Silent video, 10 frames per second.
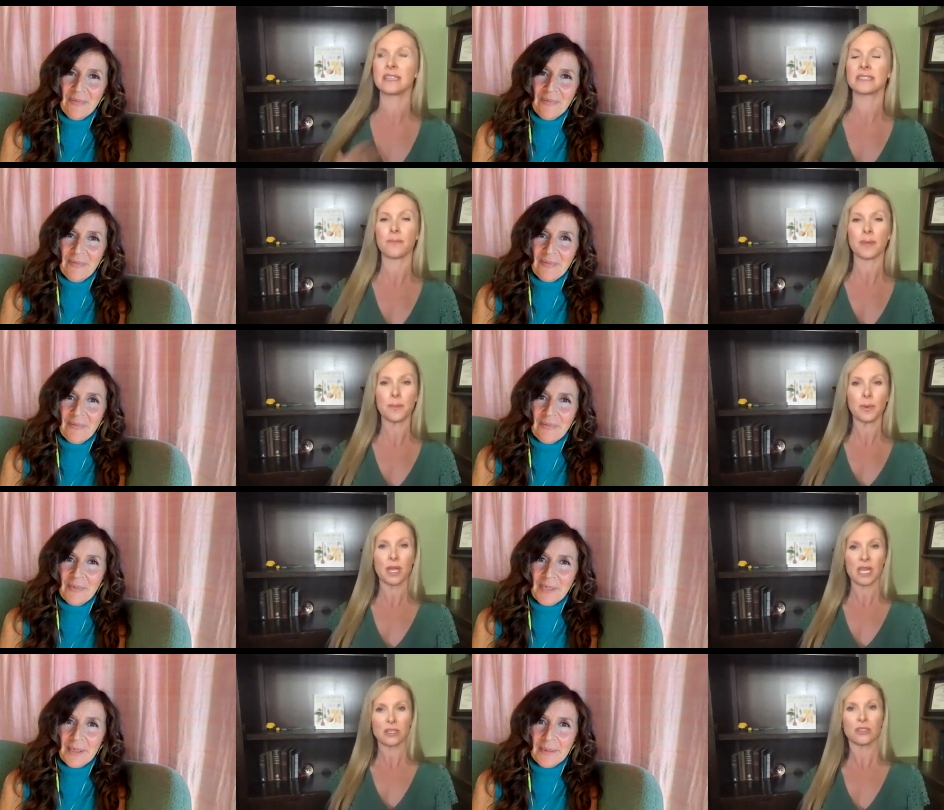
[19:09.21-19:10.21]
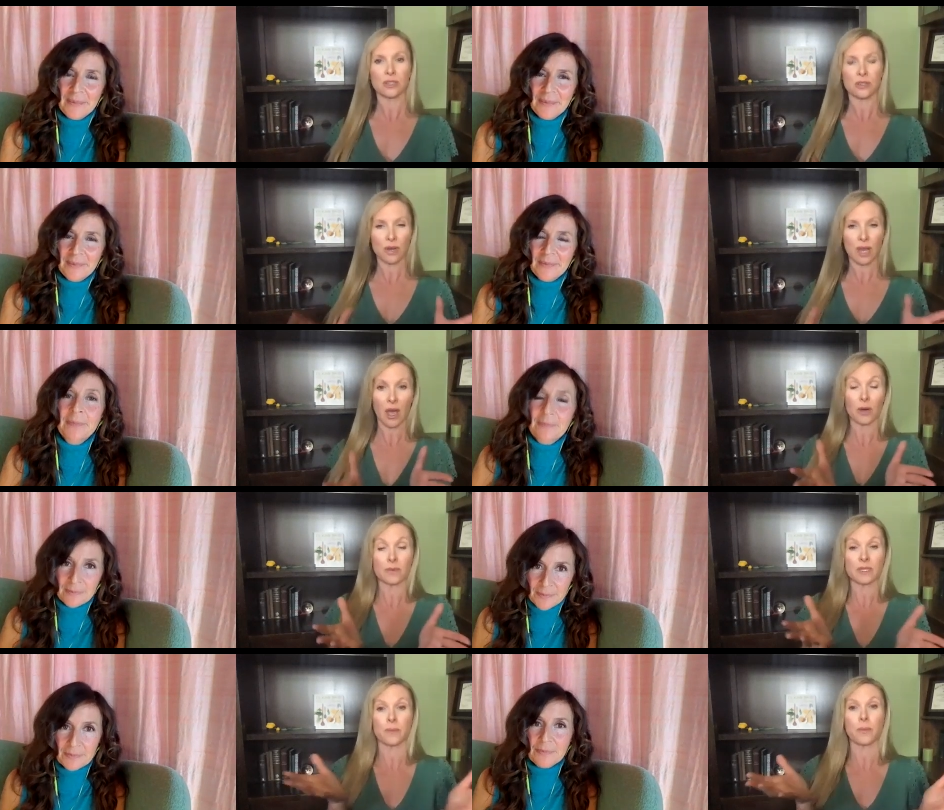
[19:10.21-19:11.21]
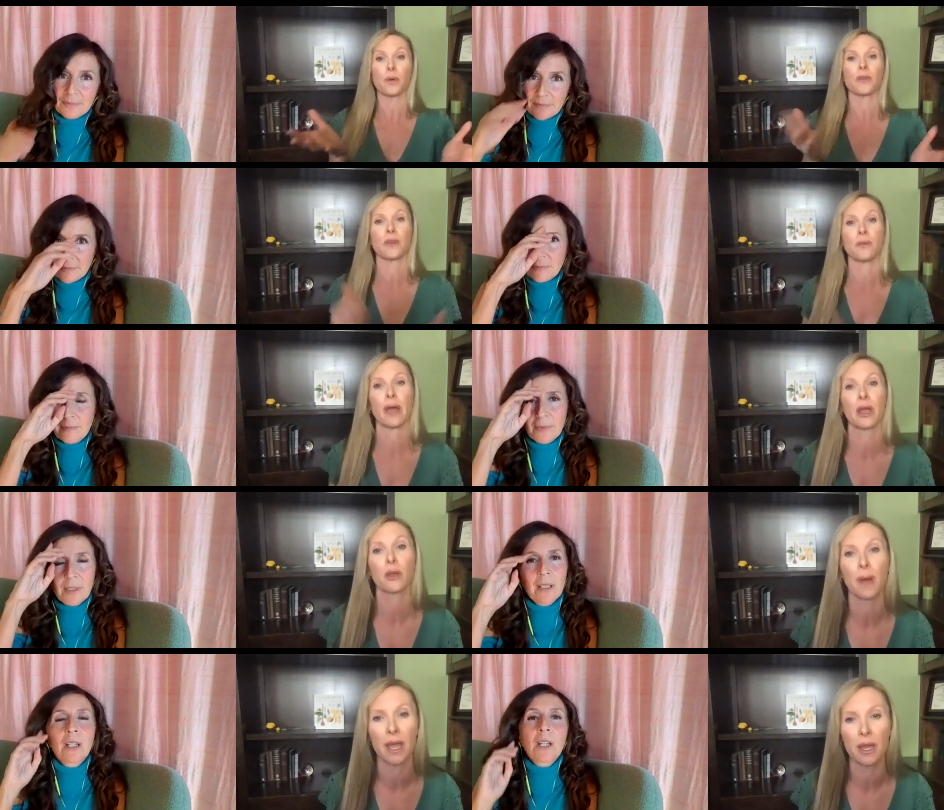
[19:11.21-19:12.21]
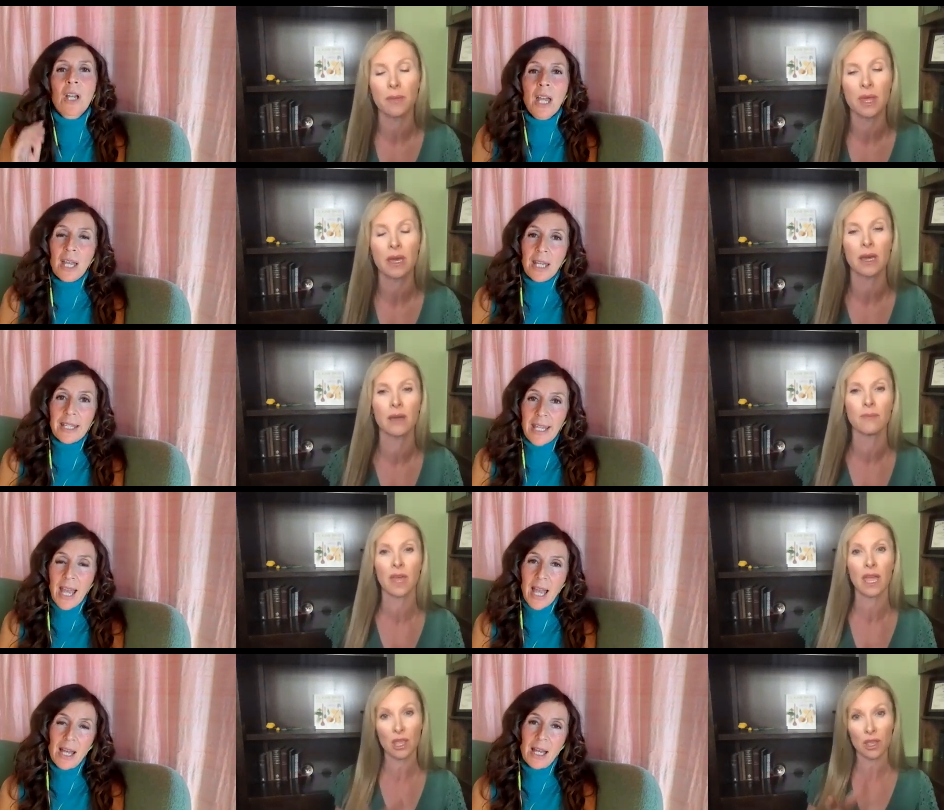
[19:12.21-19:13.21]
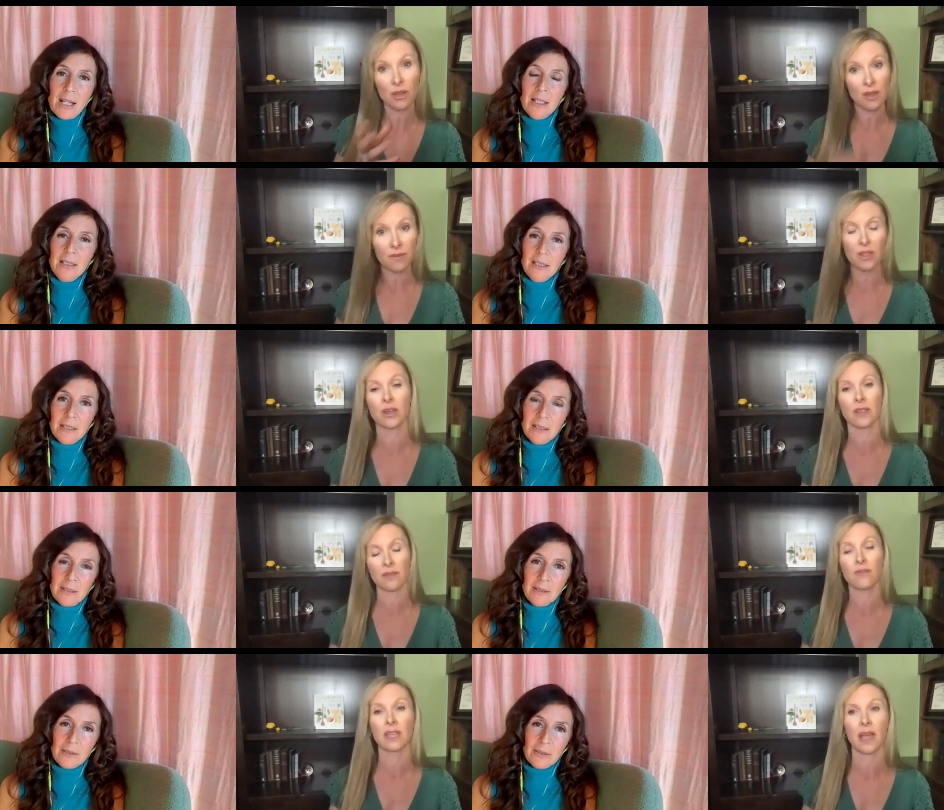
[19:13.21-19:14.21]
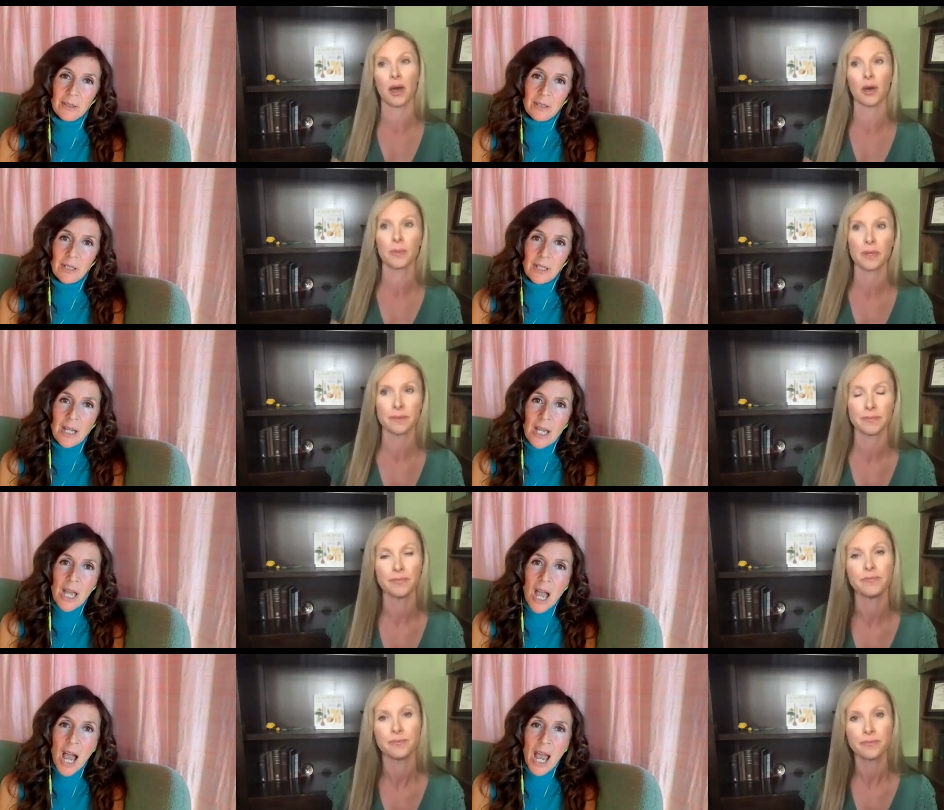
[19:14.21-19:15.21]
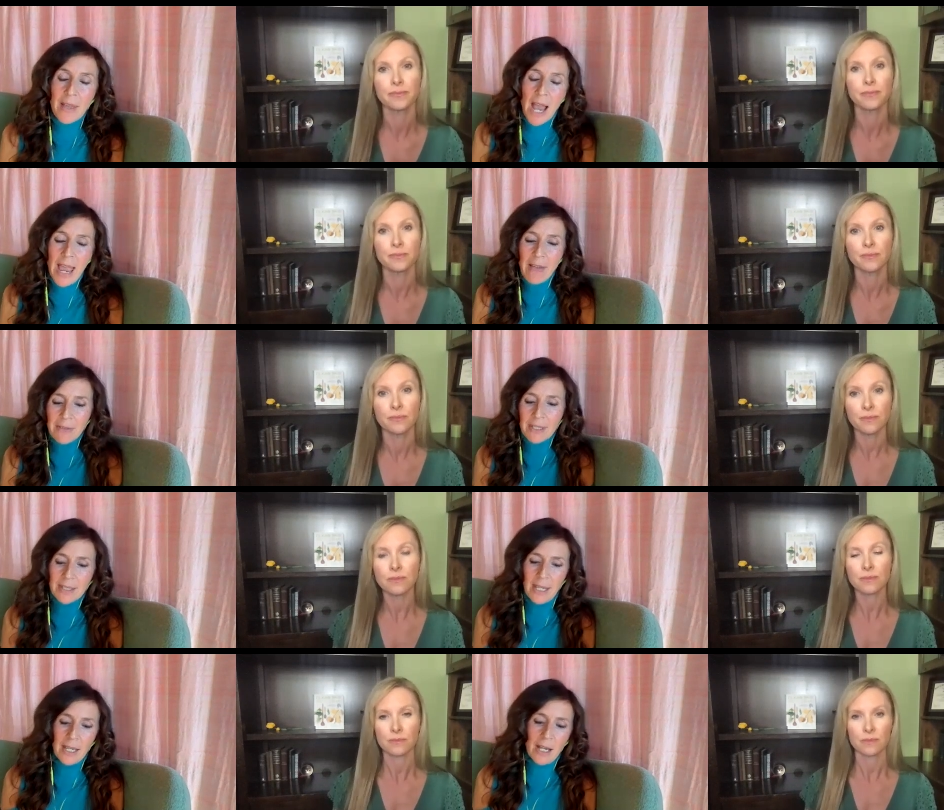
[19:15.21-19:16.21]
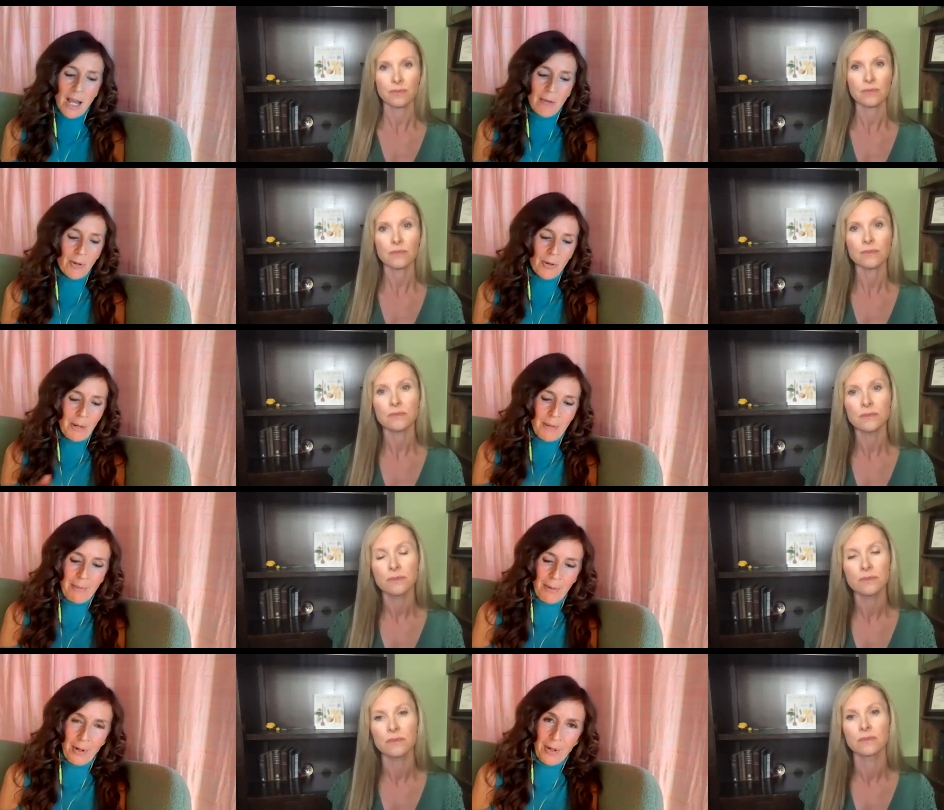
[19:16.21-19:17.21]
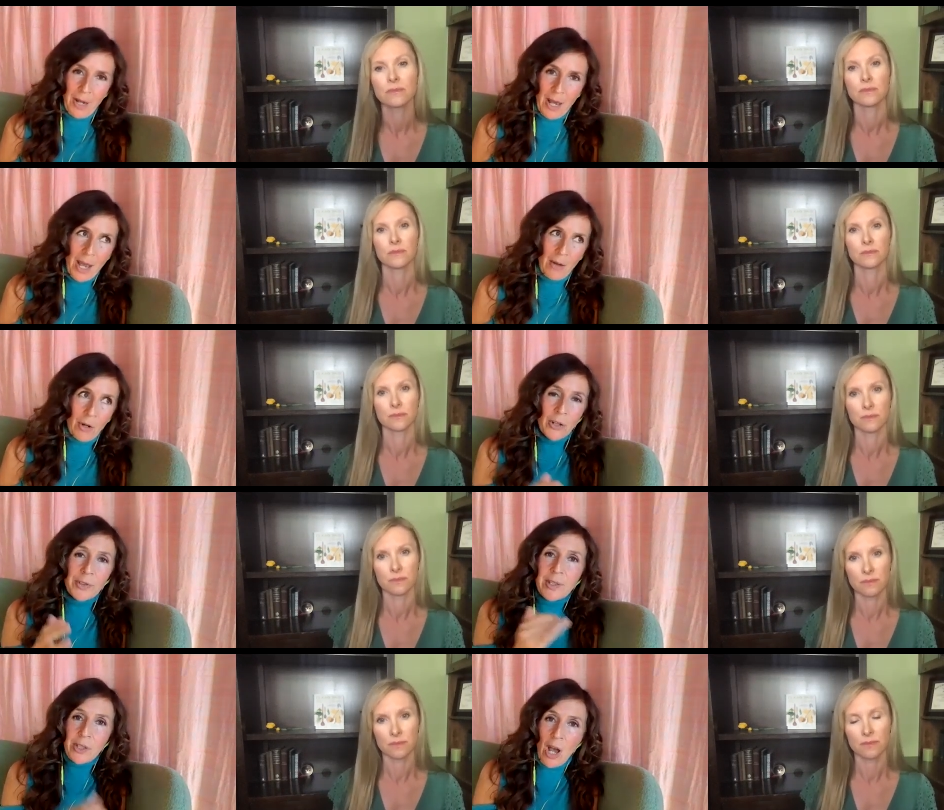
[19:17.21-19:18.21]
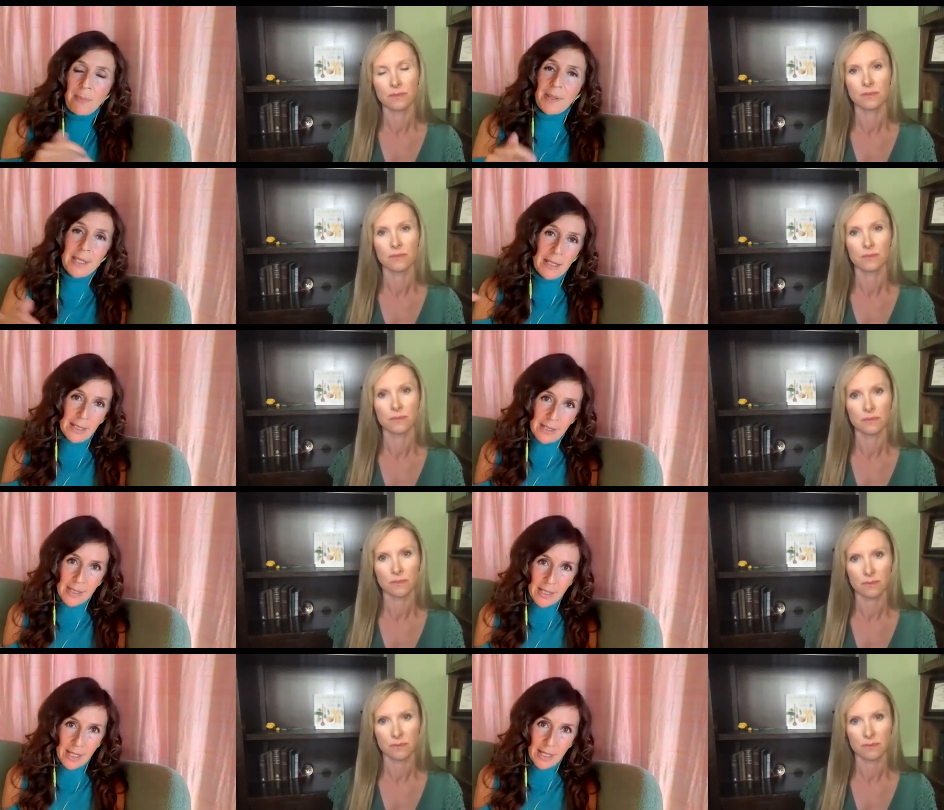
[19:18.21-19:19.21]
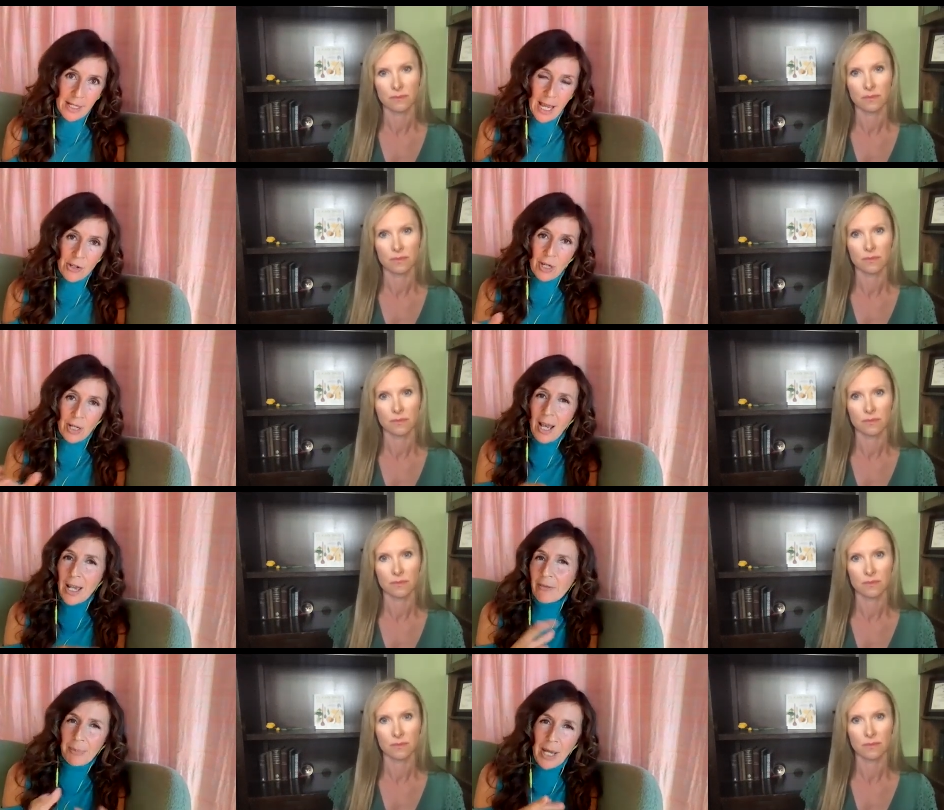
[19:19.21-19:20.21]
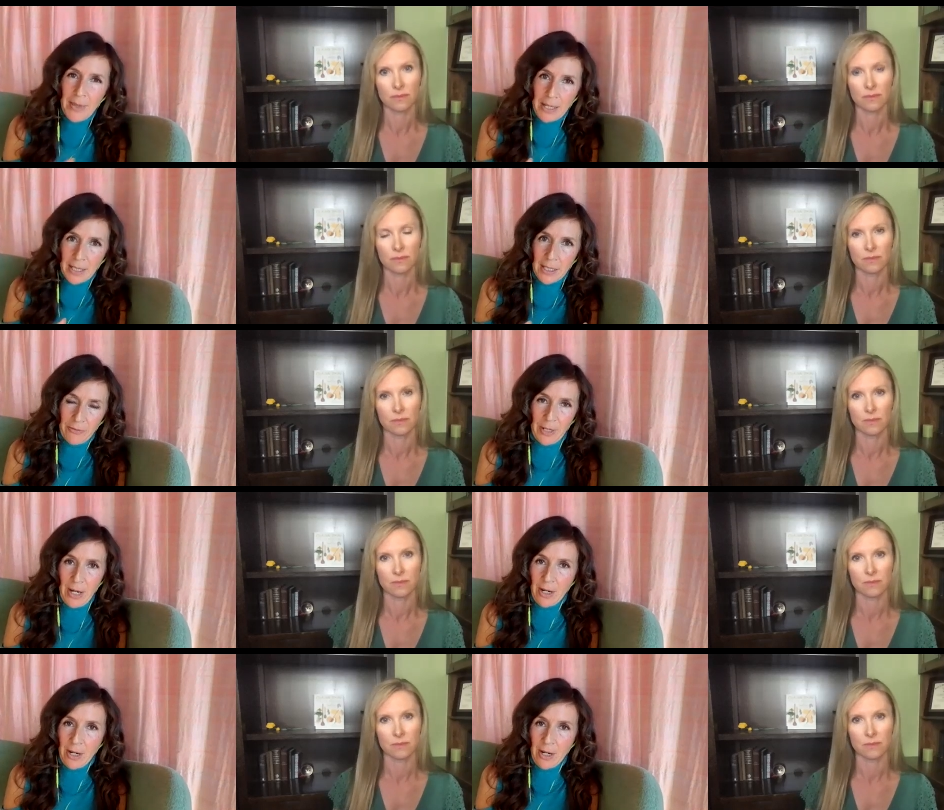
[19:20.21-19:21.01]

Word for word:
Speaker 1: things that people can do to help support their microbiome that um, yeah. that learn that really help.
Speaker 2: I I have this thing I wrote about in my book called stop seal and seed and you can kind of apply that to different